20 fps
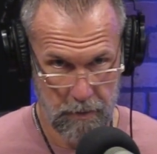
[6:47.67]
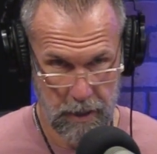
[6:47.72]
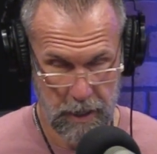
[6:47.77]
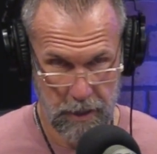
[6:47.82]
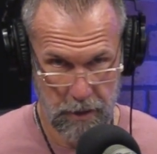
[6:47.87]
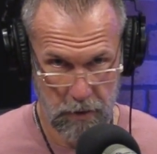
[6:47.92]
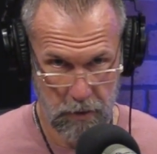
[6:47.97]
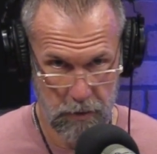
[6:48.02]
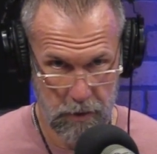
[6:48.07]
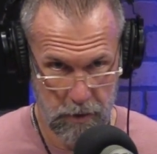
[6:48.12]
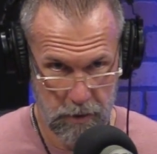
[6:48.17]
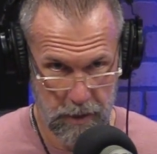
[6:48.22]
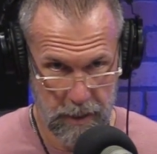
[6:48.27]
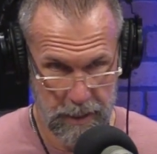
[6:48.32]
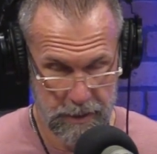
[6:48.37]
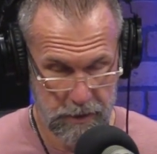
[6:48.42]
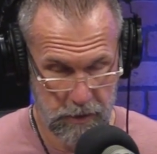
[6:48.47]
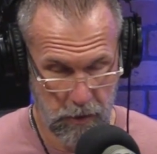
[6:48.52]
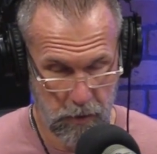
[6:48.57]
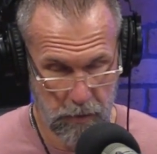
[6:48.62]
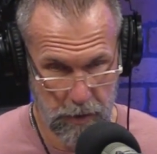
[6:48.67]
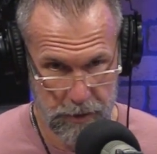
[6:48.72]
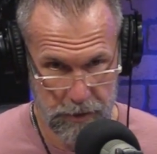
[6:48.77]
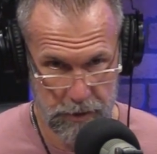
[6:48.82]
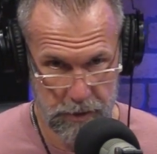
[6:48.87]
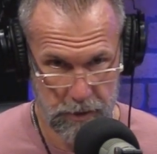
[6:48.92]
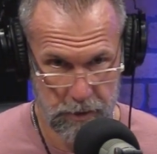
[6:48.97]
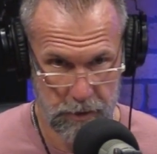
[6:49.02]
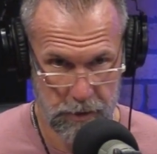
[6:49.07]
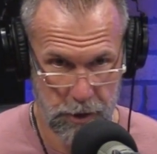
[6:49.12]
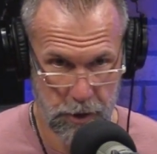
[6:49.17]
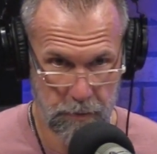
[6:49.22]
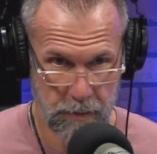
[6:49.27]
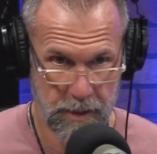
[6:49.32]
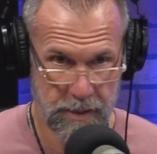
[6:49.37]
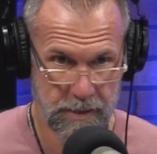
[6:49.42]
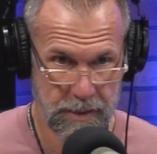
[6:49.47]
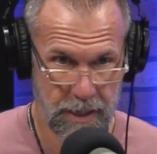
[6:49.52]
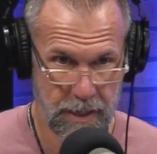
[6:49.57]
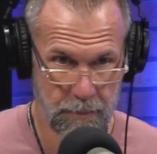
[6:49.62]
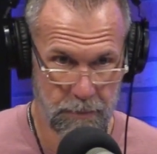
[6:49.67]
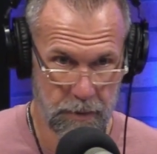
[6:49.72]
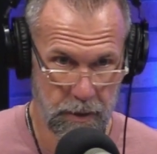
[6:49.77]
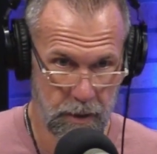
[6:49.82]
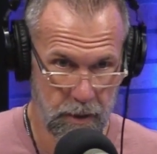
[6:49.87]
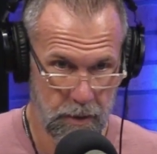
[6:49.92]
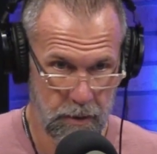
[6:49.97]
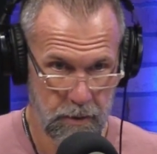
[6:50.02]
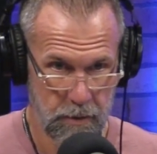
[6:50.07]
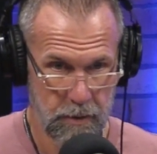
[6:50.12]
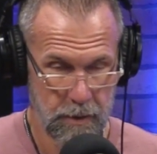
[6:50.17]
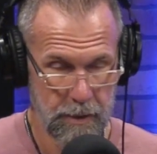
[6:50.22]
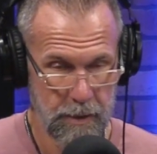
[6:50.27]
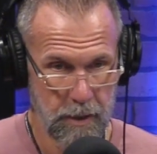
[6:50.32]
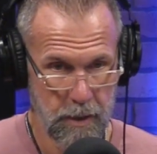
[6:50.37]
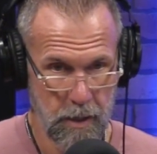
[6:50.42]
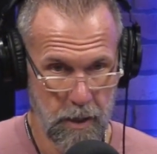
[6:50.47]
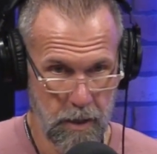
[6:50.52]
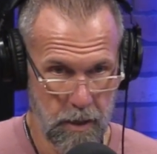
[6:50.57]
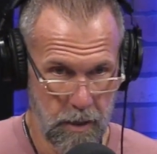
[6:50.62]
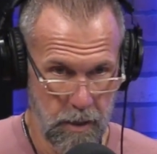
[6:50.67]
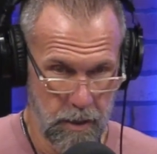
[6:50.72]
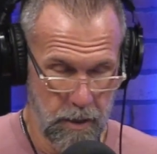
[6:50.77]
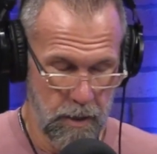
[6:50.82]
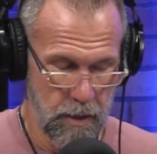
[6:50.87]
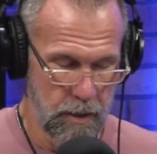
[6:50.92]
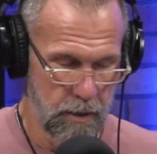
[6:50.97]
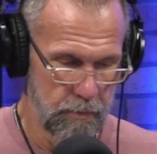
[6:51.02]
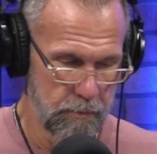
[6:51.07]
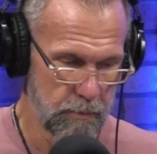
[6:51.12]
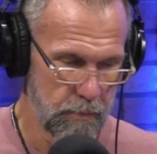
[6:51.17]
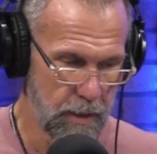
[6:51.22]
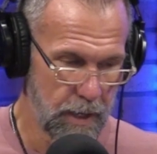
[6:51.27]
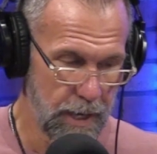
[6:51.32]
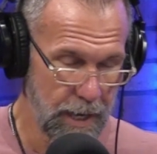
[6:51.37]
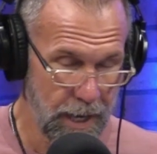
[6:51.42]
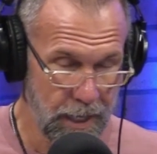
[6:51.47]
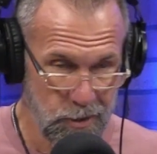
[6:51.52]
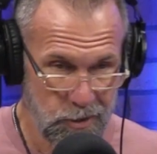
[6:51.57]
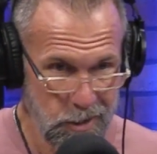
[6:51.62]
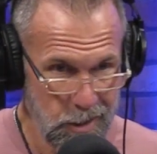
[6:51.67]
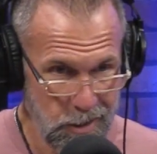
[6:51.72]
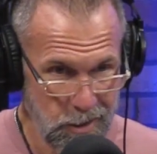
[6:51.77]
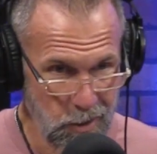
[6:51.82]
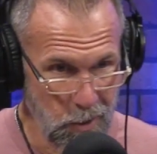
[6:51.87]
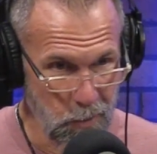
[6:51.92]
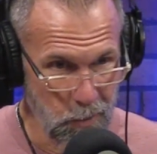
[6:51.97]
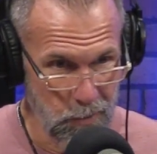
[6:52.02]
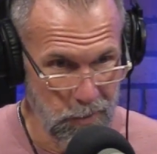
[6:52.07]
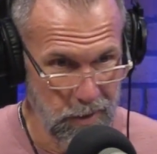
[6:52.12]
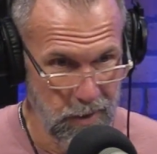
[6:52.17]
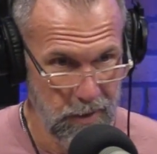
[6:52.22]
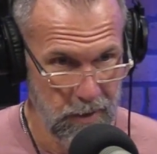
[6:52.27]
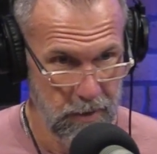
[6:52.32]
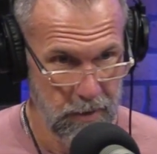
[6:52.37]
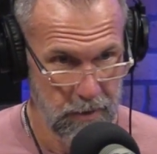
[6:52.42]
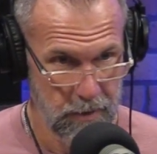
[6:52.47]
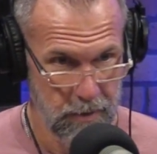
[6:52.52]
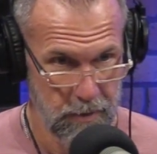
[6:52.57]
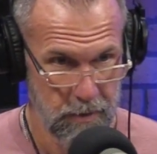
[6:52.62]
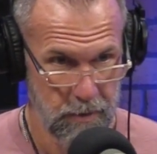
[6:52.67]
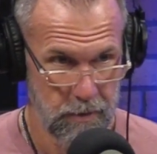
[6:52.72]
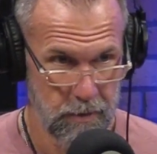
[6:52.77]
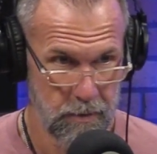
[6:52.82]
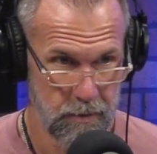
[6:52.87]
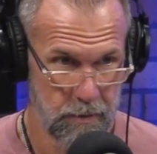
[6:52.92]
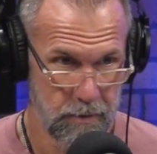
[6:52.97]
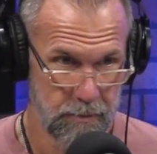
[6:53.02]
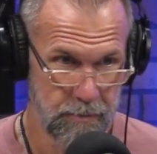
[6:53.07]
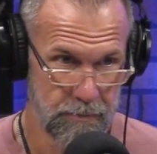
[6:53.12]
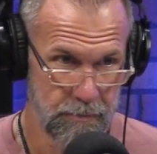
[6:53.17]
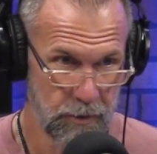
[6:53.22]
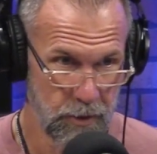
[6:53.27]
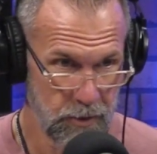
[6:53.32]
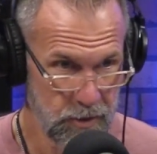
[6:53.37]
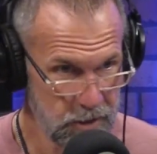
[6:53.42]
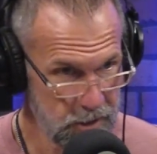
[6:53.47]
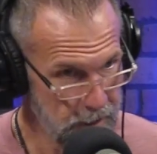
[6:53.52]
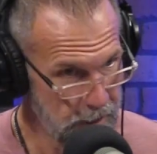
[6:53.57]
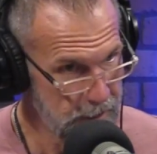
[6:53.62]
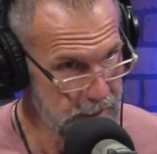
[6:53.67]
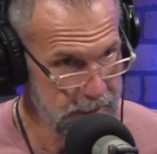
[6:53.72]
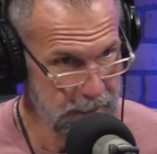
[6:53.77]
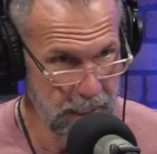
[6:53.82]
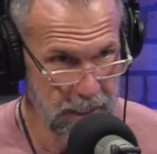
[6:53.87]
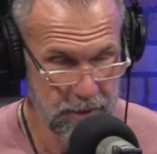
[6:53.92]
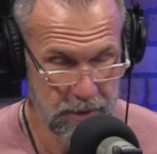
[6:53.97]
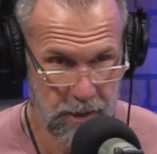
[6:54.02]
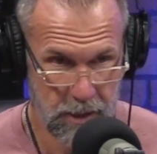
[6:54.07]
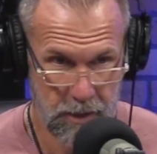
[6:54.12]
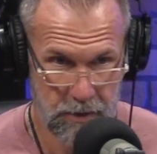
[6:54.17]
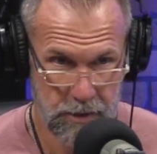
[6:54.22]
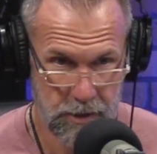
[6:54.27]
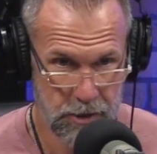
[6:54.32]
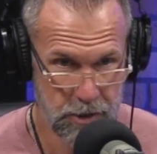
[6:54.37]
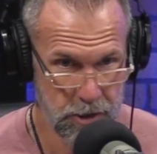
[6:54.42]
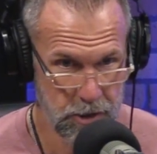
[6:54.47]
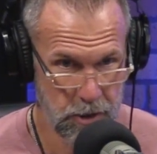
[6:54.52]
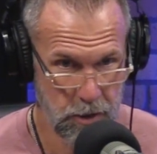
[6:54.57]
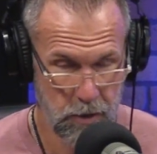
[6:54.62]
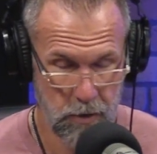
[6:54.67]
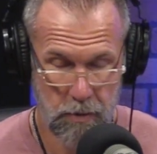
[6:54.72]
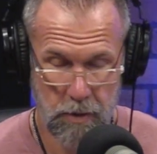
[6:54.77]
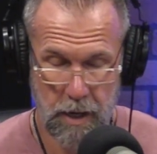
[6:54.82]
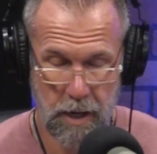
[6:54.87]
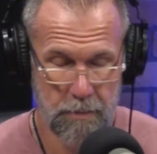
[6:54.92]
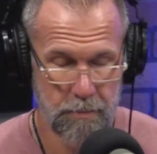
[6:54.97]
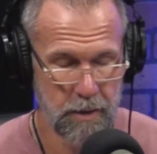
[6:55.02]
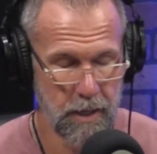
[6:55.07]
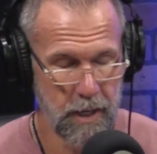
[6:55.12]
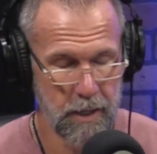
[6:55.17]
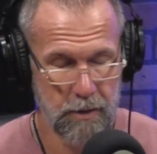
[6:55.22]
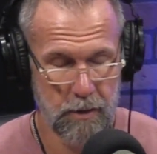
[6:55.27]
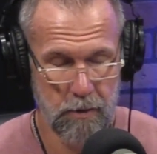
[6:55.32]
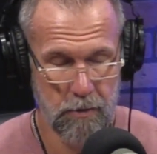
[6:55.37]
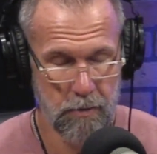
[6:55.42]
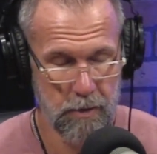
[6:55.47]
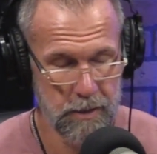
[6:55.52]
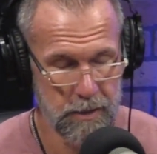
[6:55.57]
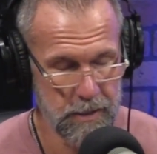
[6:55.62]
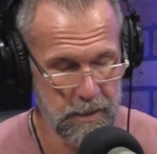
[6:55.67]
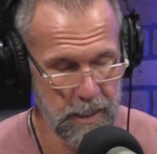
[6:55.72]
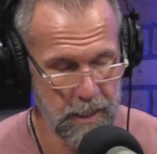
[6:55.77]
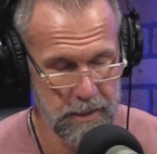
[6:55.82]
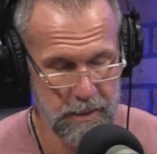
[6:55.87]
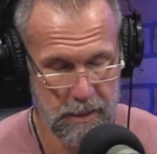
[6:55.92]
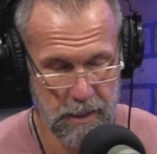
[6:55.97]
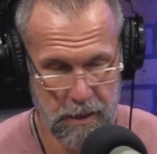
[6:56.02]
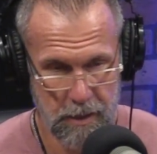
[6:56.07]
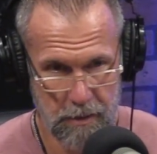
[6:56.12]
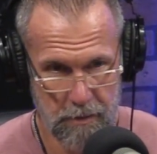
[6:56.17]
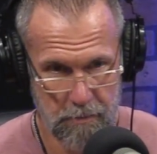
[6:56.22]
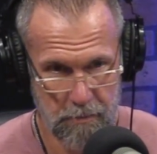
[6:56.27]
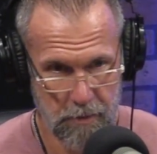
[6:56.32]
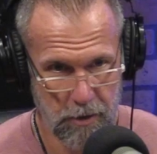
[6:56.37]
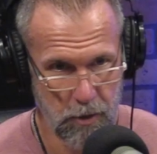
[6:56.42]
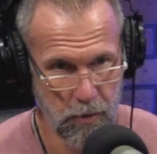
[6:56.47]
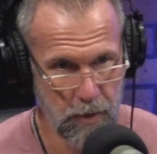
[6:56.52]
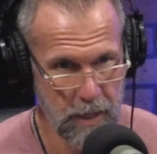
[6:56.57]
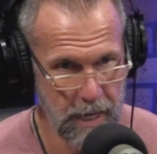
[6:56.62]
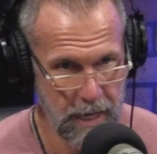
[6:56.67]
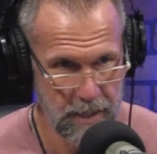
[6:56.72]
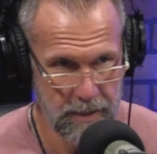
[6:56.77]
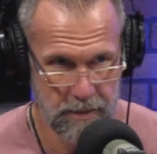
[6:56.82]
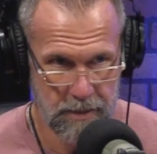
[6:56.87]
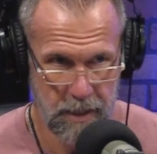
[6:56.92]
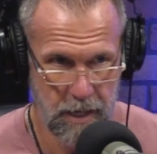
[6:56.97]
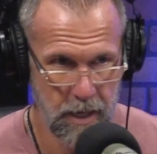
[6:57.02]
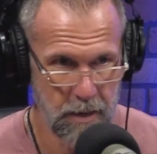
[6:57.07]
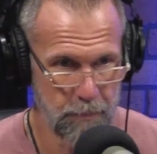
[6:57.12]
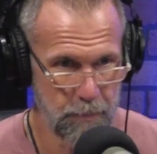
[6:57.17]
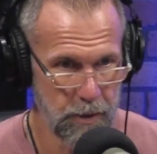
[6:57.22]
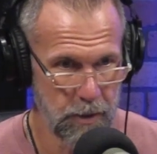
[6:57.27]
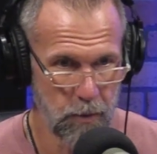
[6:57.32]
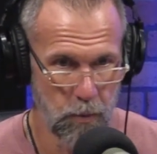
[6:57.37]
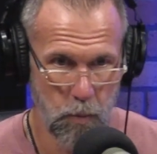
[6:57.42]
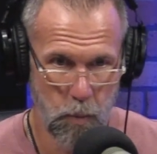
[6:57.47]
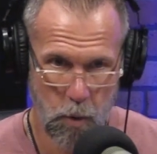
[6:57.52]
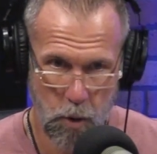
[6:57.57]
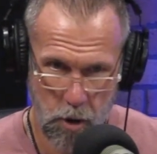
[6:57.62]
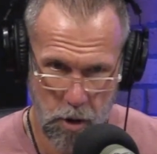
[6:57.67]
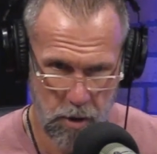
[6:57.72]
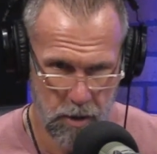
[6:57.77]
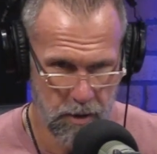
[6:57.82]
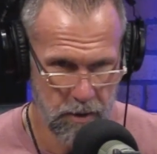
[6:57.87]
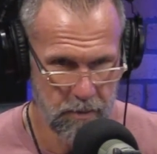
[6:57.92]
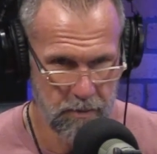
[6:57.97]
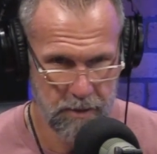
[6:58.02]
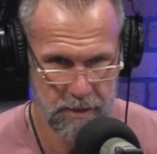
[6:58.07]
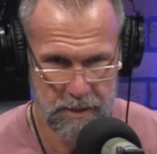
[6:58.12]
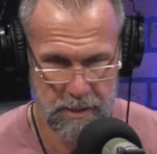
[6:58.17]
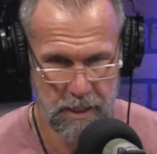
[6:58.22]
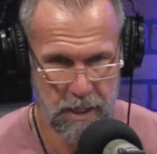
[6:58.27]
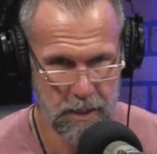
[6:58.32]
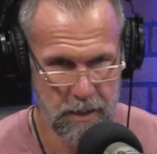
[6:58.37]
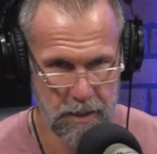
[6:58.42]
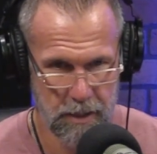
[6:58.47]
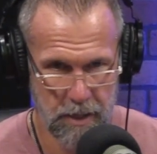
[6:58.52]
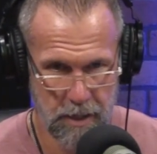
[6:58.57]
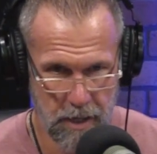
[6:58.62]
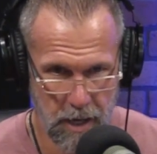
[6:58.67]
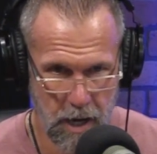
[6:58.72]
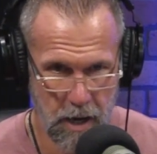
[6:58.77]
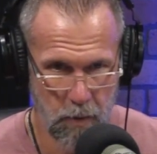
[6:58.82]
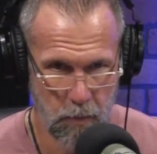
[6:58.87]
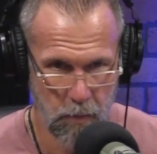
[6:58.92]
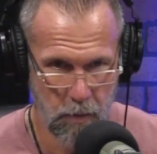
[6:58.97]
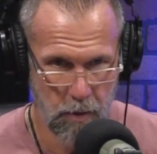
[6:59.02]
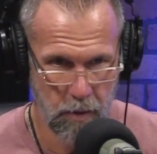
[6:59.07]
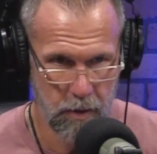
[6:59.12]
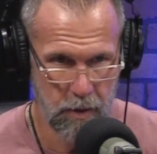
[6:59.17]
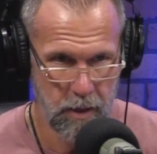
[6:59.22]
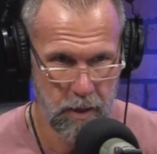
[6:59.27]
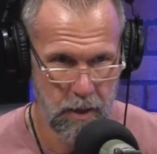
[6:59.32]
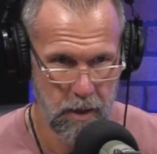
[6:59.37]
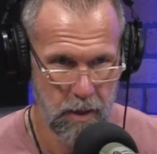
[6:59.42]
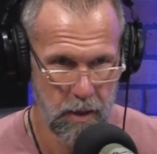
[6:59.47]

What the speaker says: I know you're going to ask the question, do you mean typing? I actually don't. There's studies out there that show, I'm not criticizing, you can type, it'll work. It's not going to not work.